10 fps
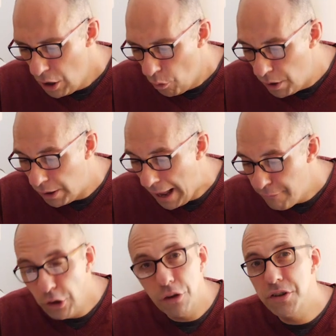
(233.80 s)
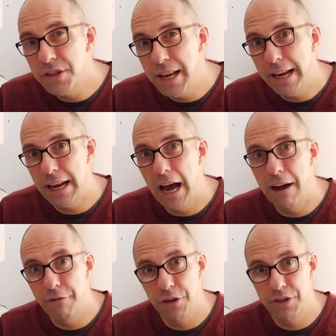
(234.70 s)
Well, have a look at the second
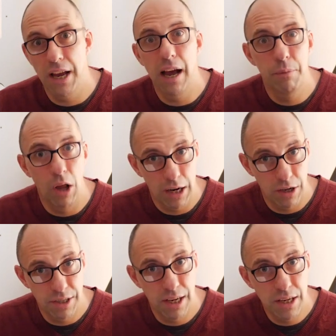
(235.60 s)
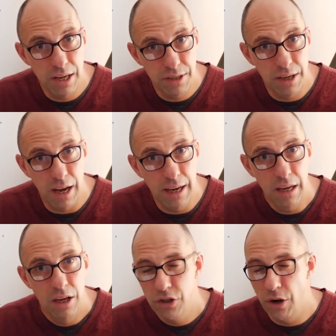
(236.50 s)
half of the psalm. Like I said yesterday,
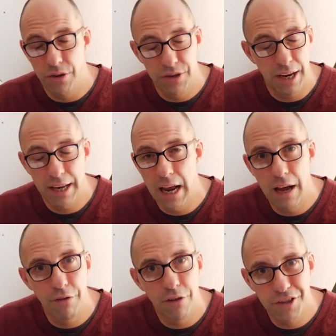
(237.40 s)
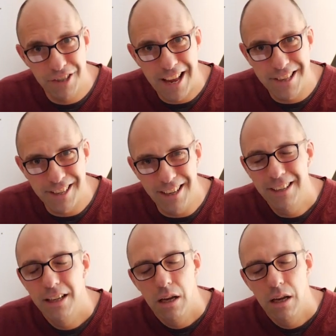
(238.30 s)
the second half of the stanza.